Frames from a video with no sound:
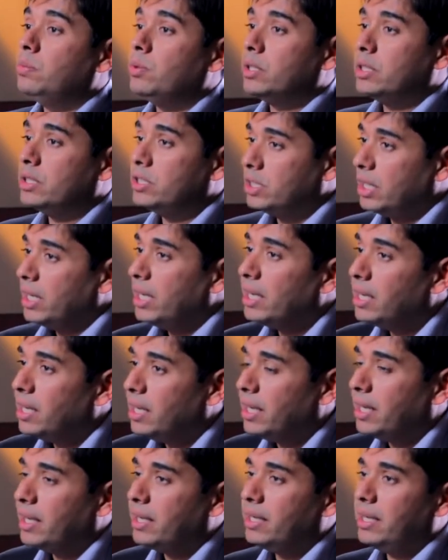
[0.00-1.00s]
more
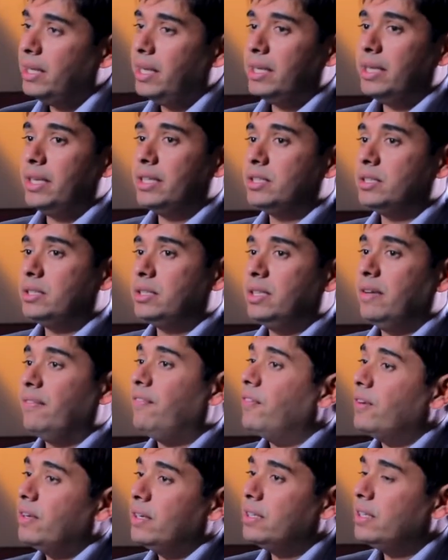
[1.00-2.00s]
agile, and it's
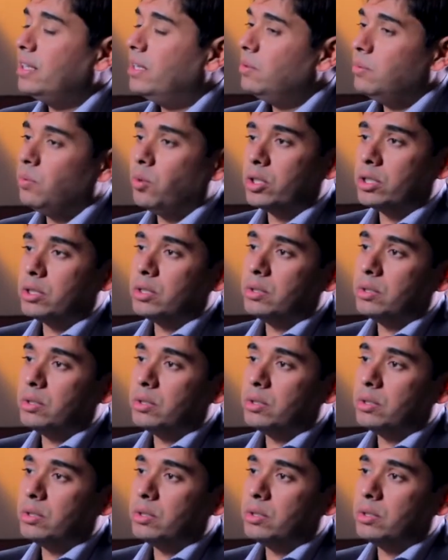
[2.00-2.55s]
different than what